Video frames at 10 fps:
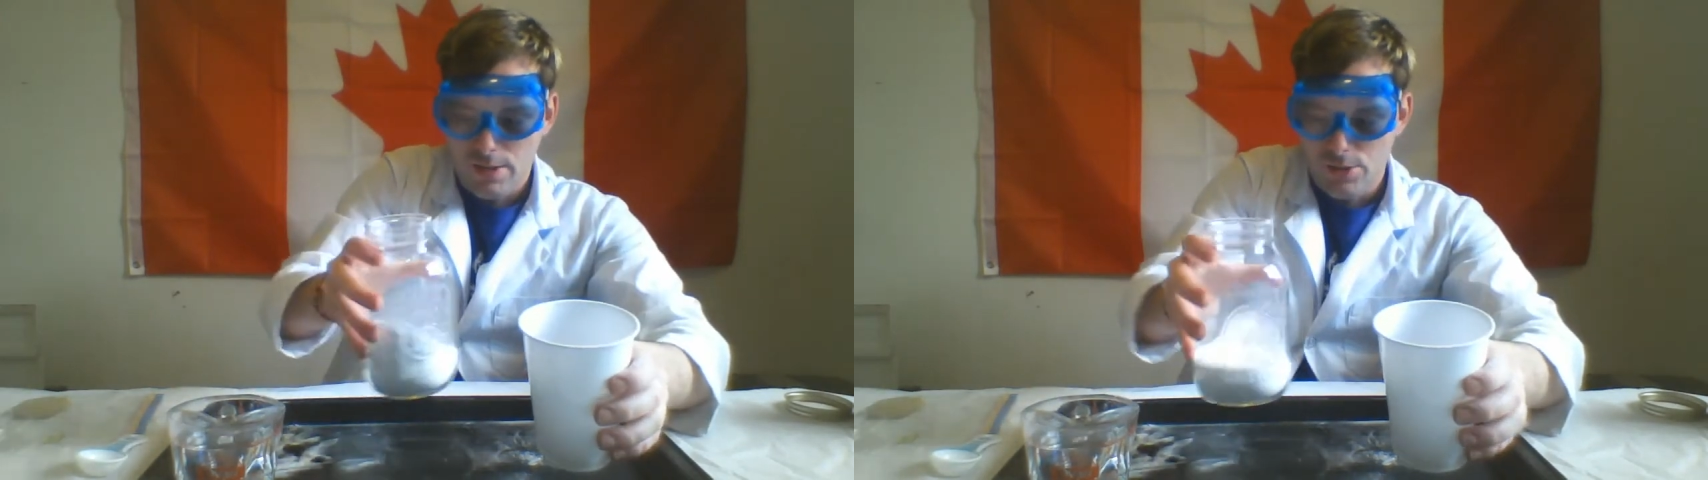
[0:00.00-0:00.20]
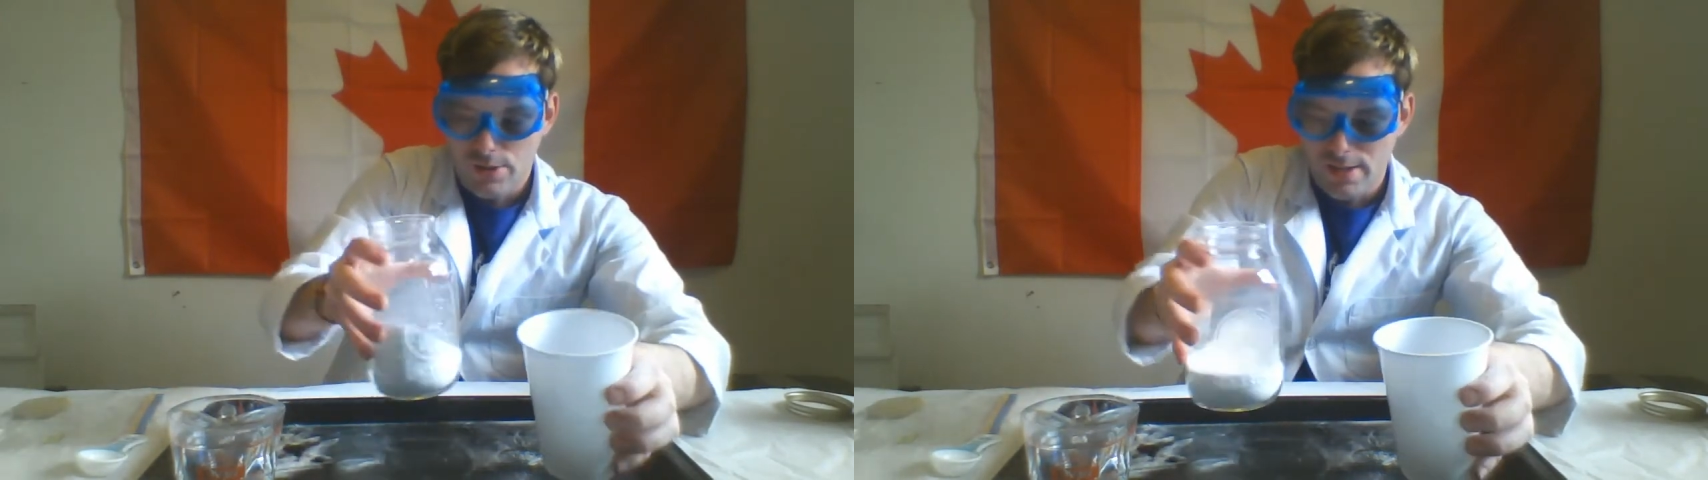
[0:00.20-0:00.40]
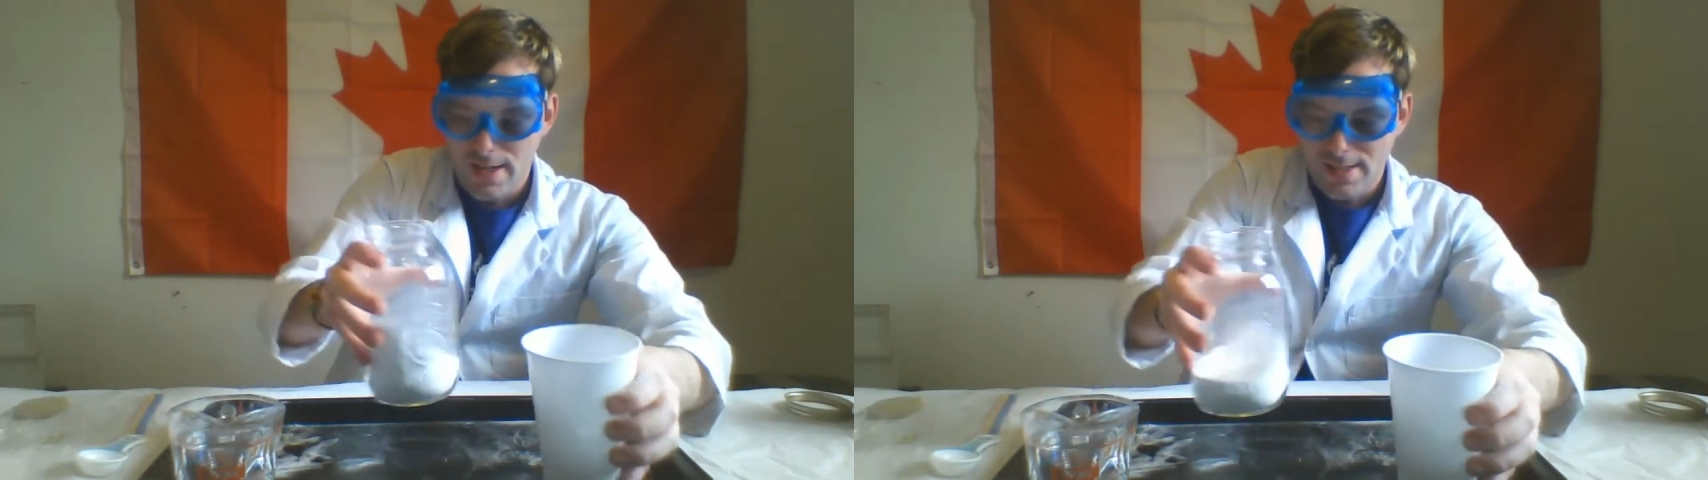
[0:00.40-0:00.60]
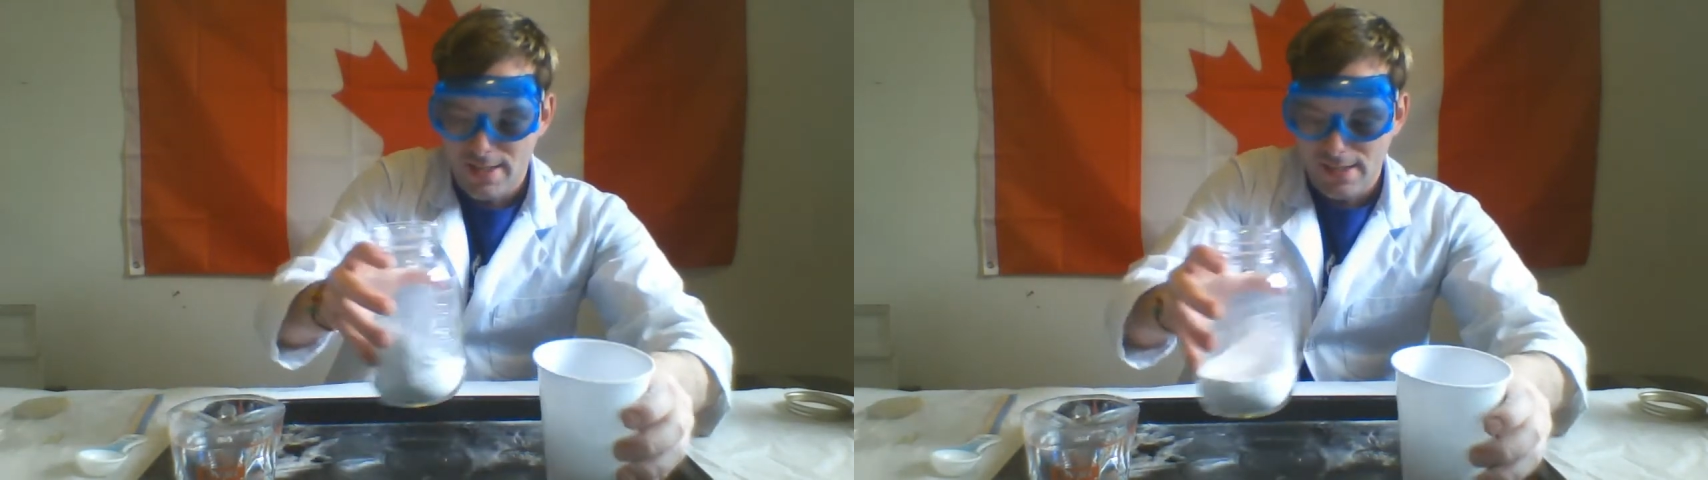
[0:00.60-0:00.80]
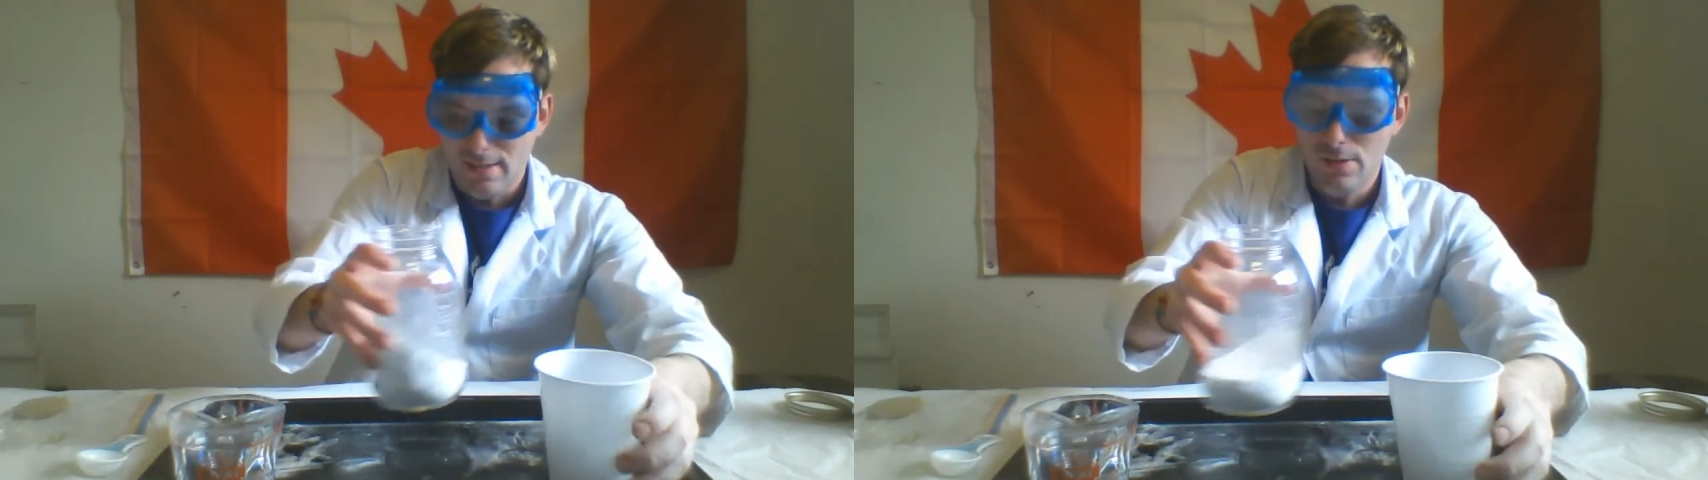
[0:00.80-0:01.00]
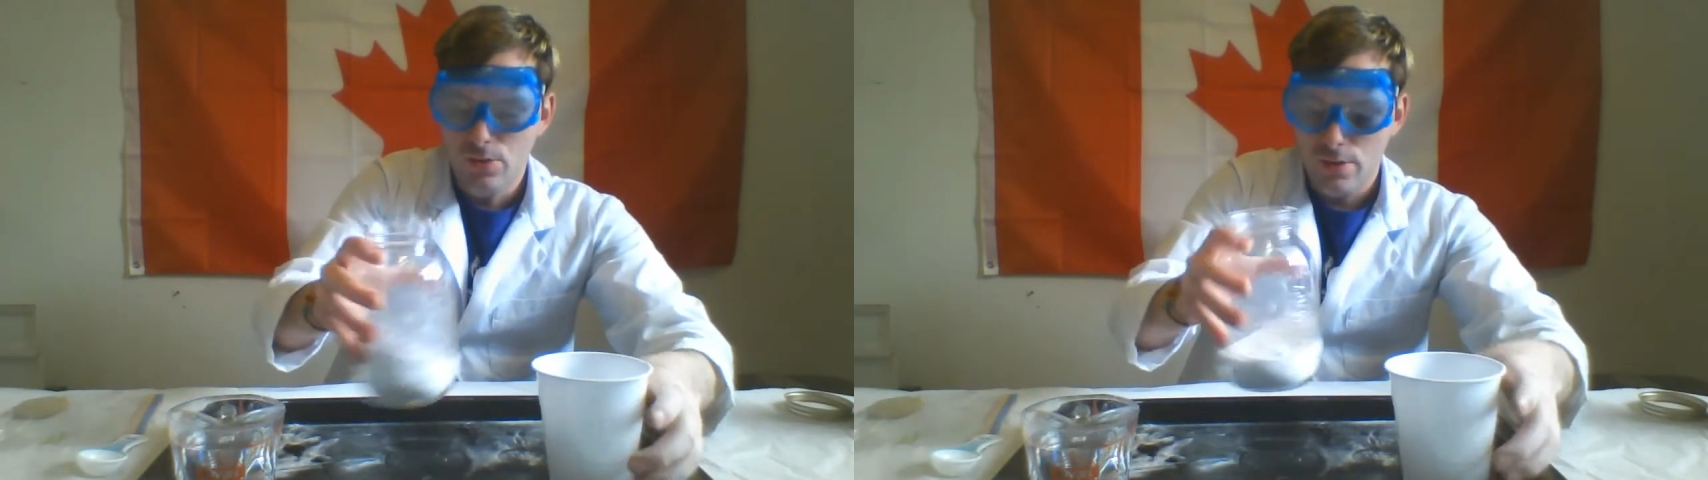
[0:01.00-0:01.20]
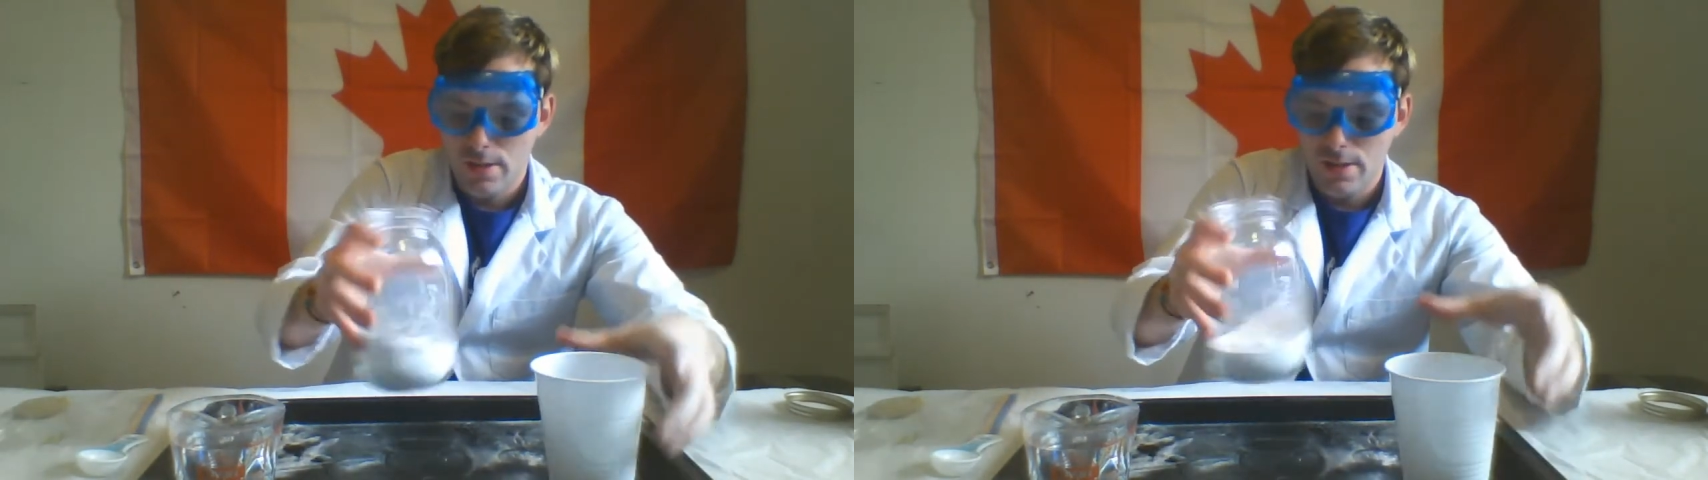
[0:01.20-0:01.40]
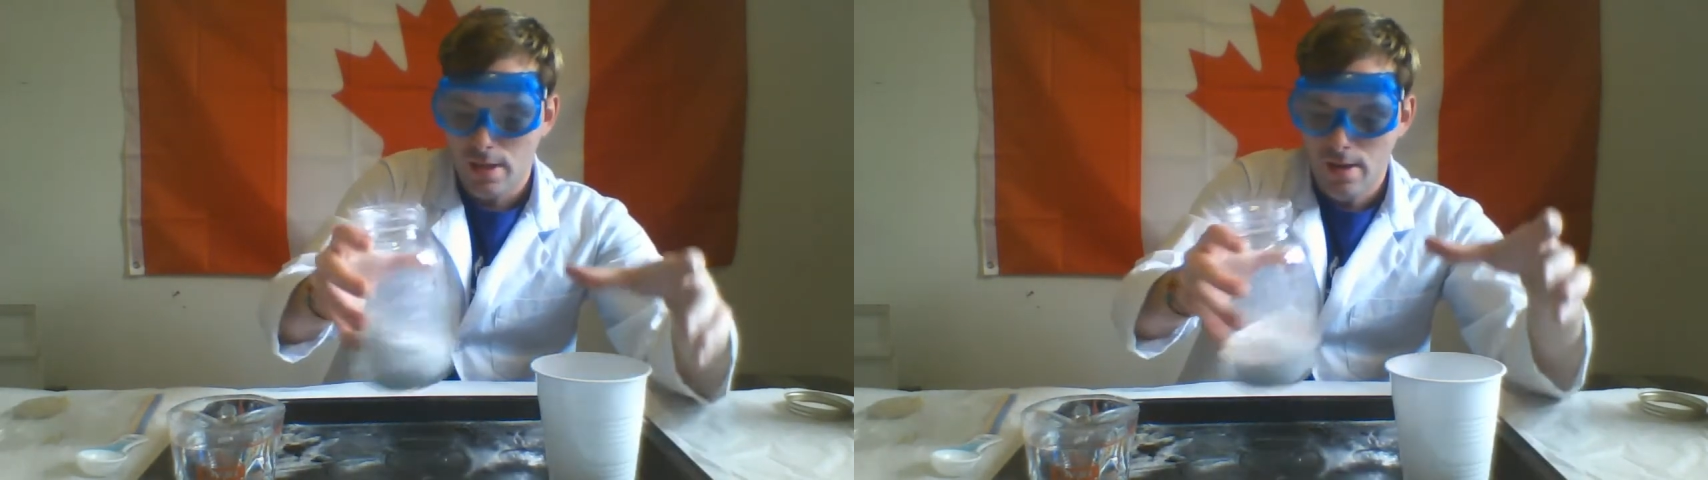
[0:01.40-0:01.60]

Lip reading: sure it's nice and loose.